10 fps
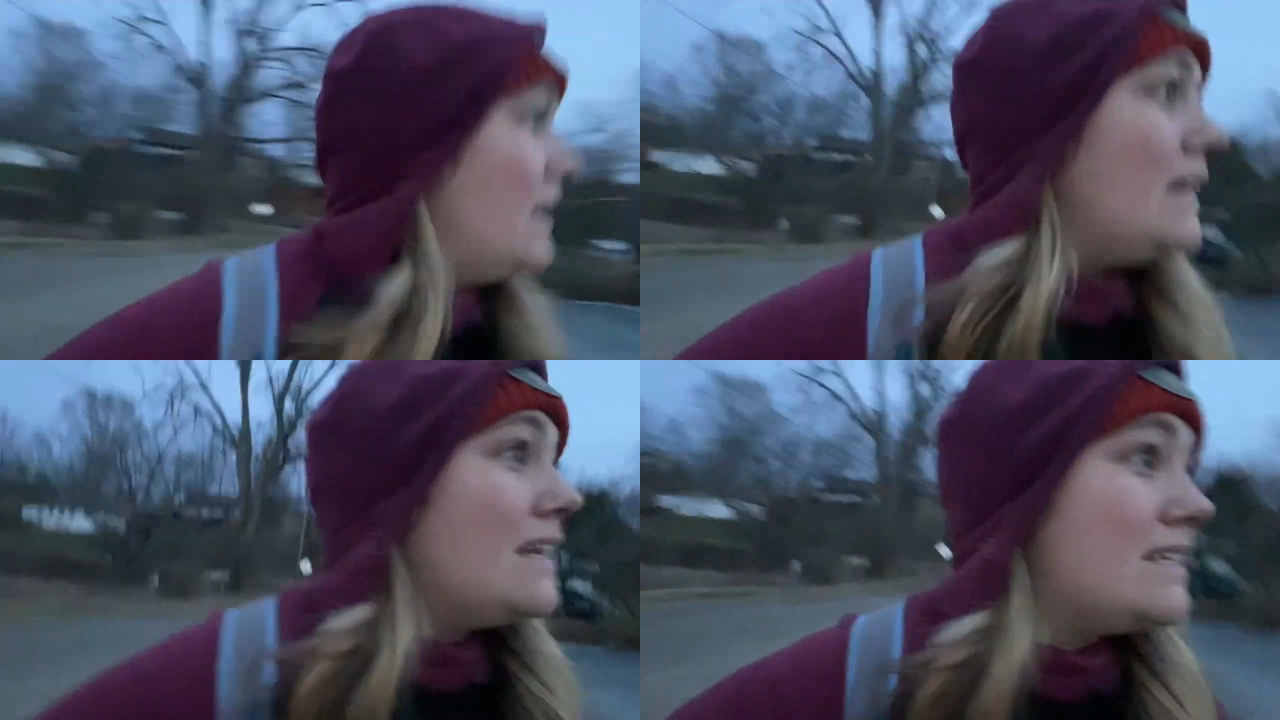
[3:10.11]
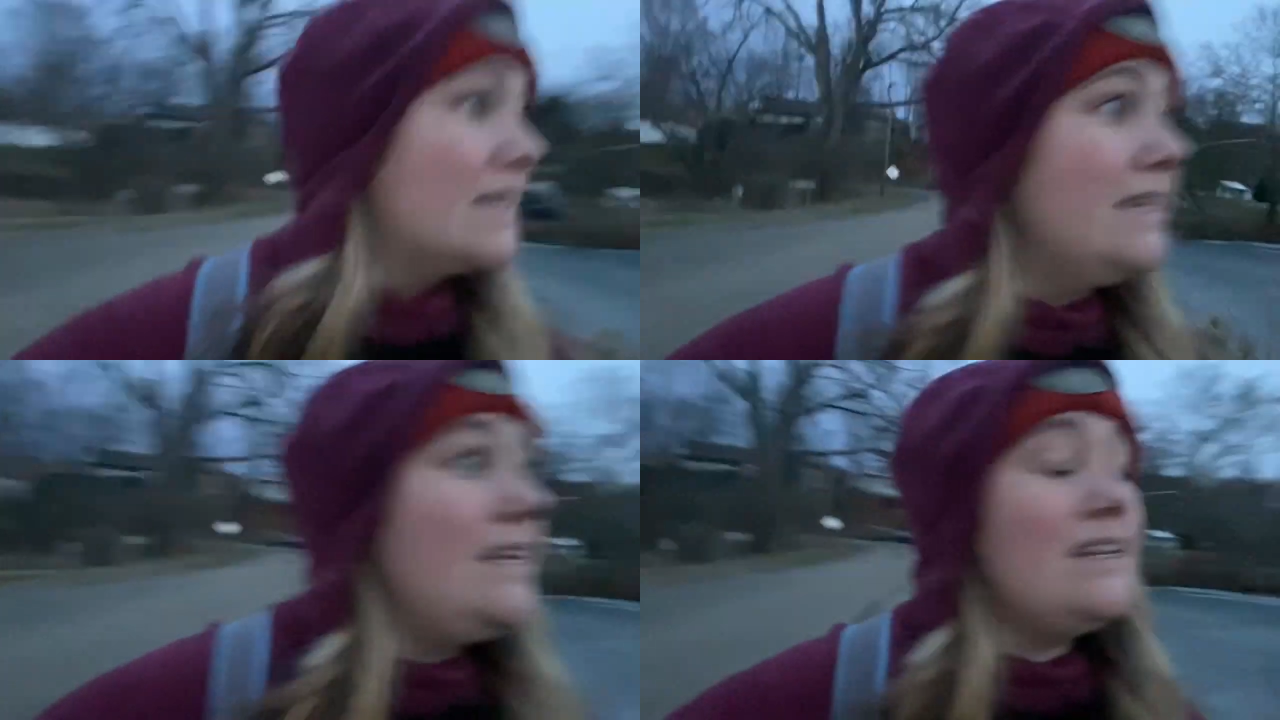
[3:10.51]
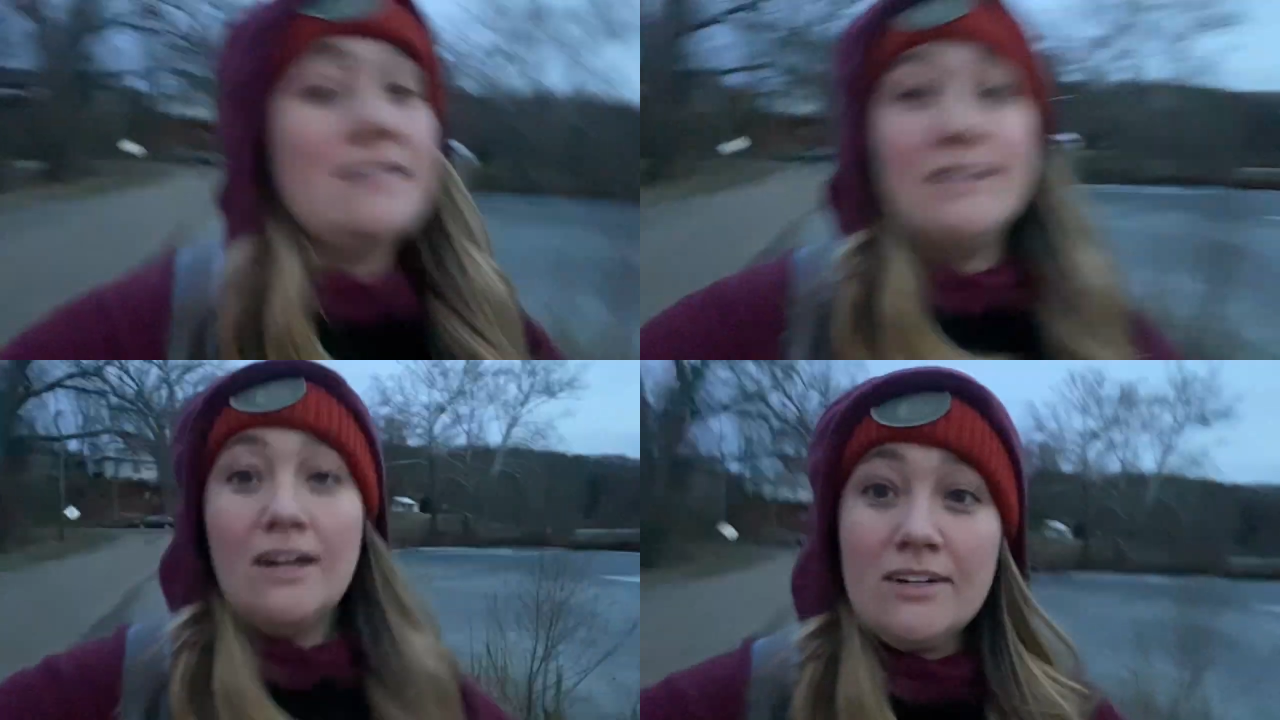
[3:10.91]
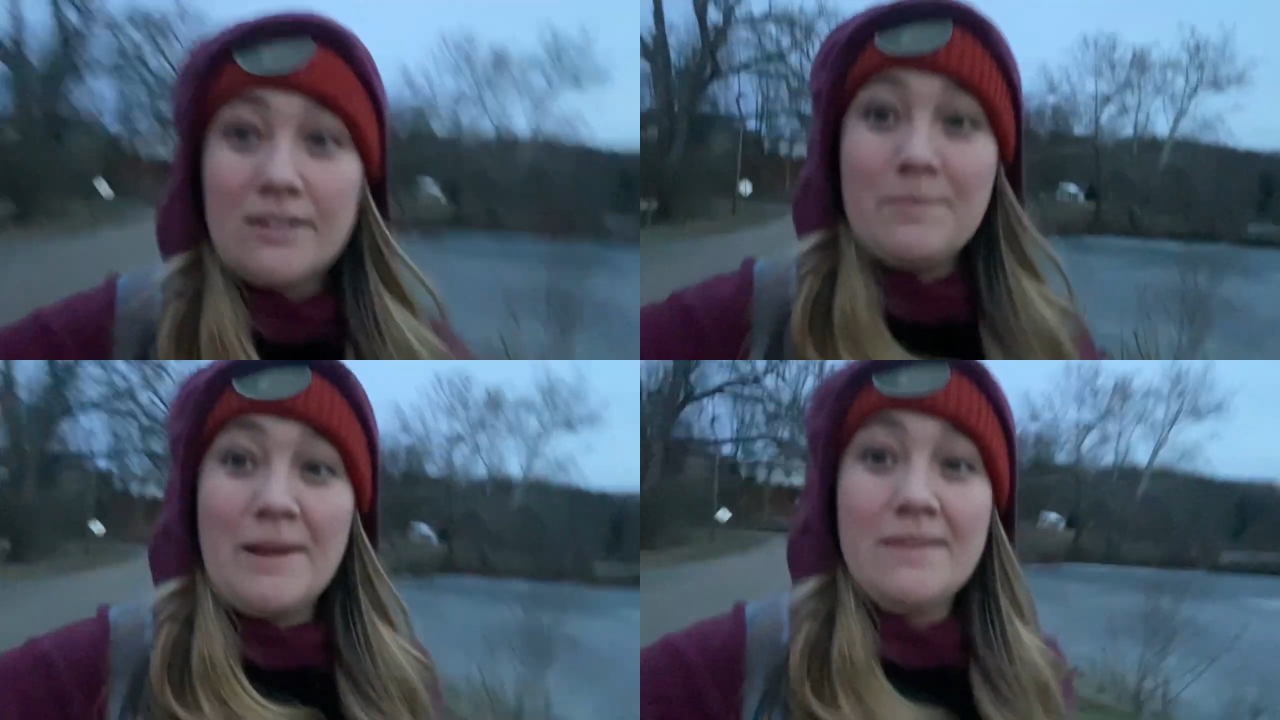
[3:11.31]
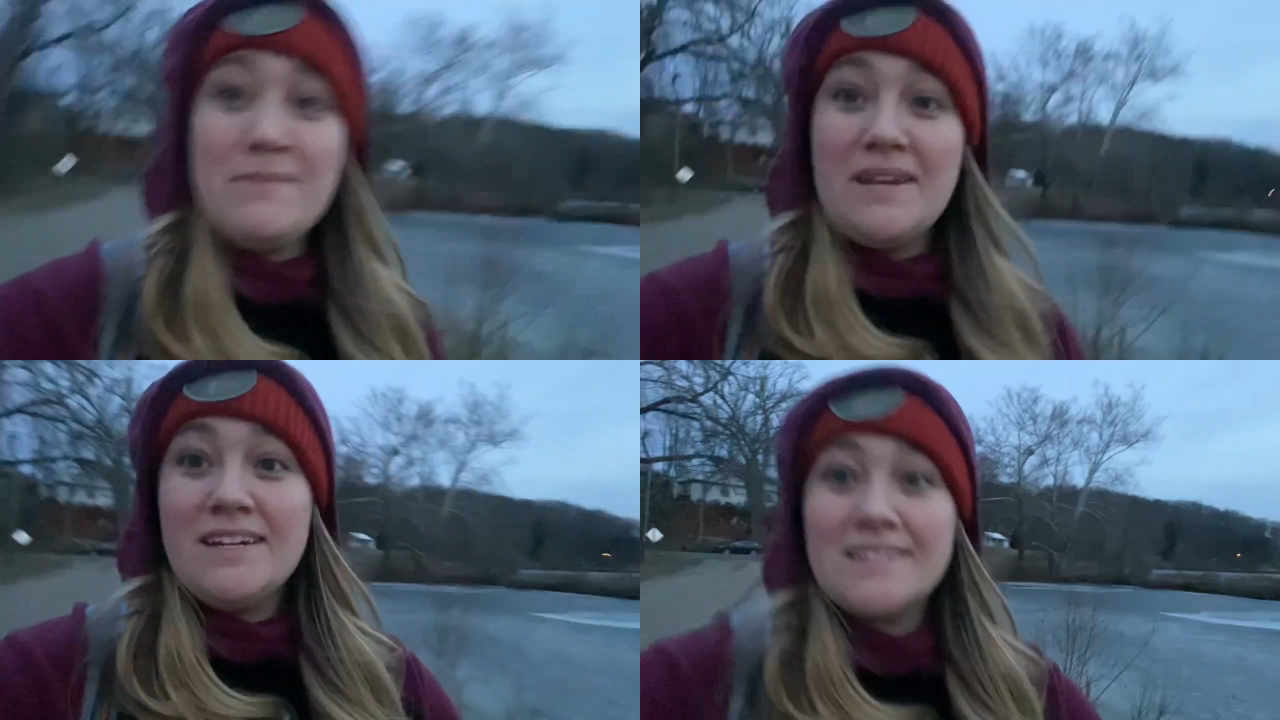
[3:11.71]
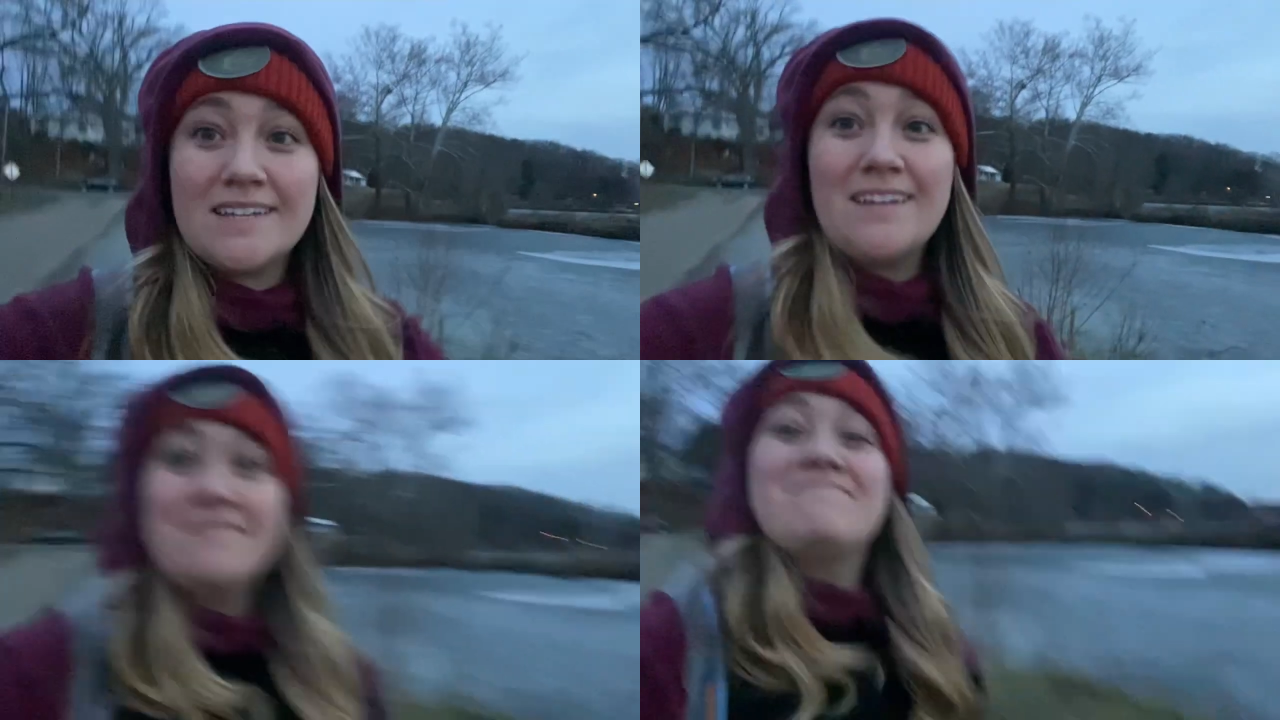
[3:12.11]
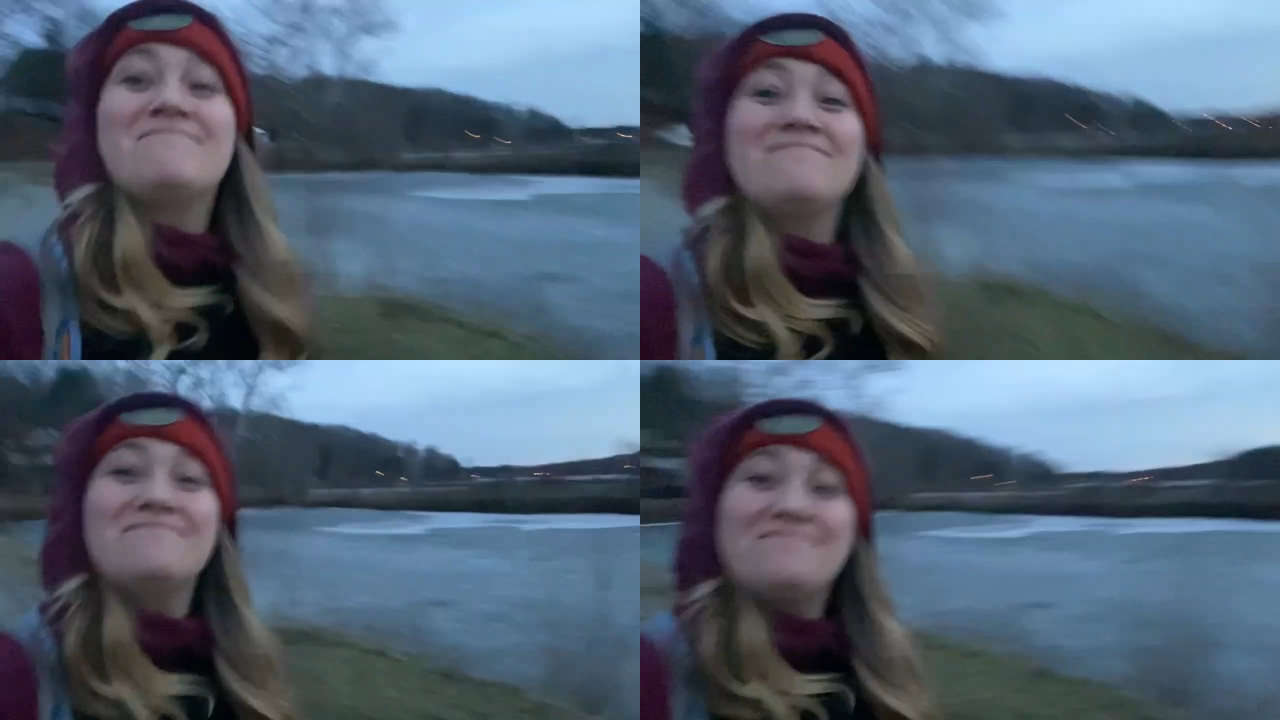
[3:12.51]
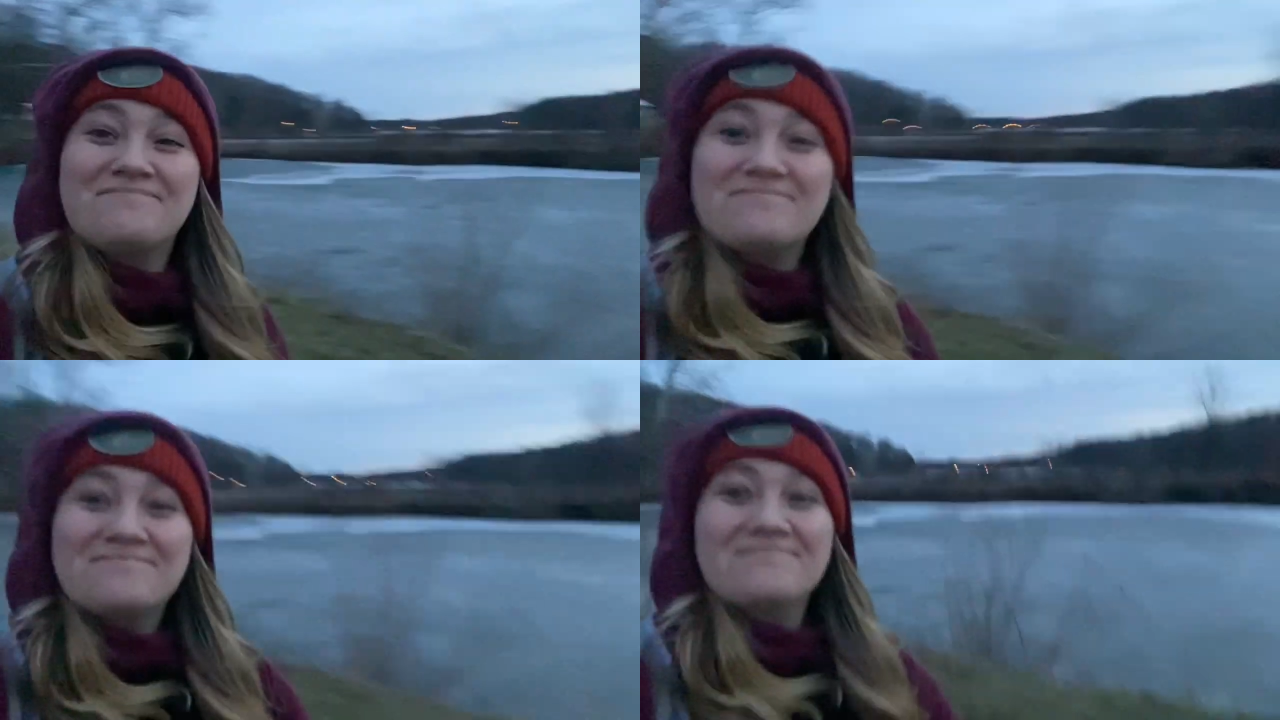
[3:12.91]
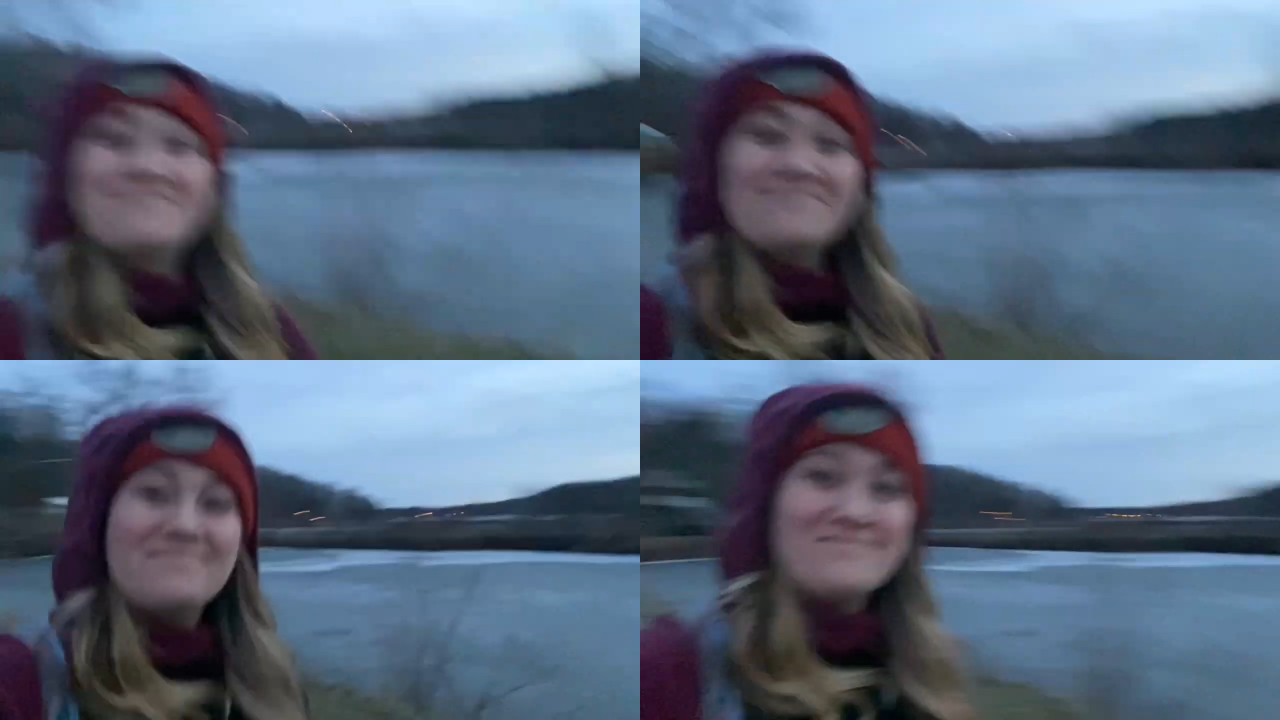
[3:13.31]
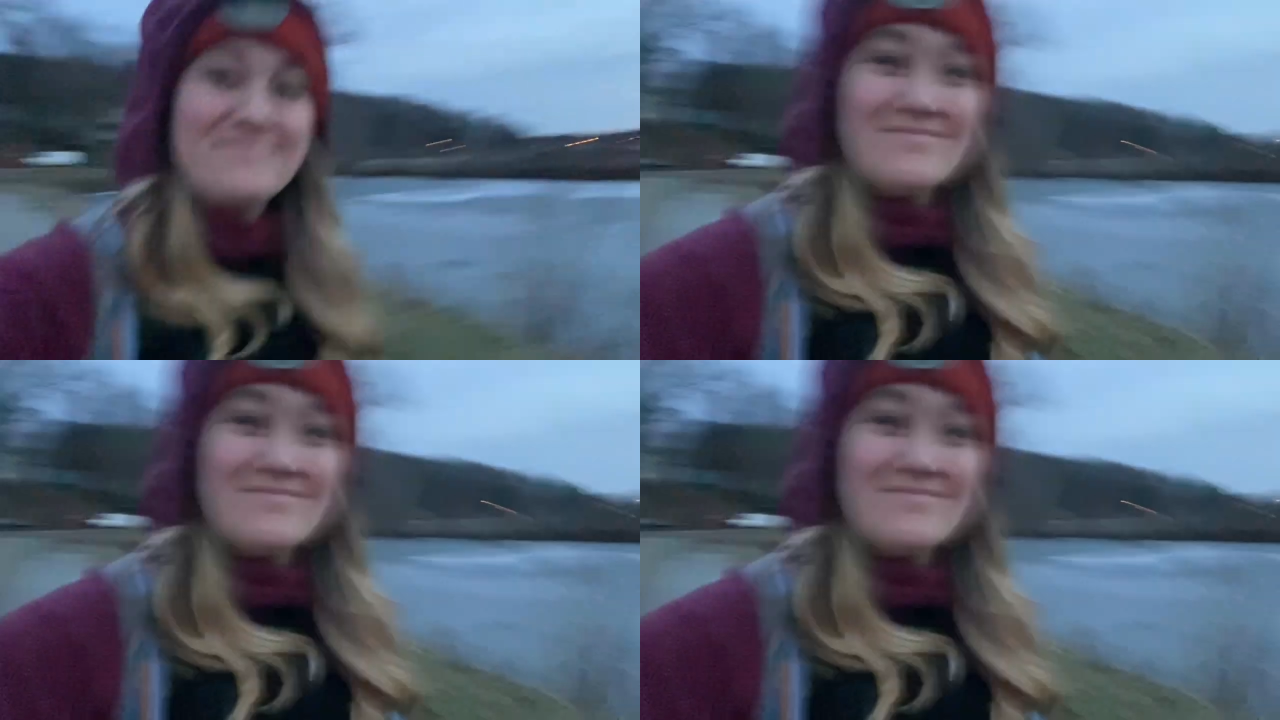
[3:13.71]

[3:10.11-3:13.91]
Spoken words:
it's getting darker by the minute. I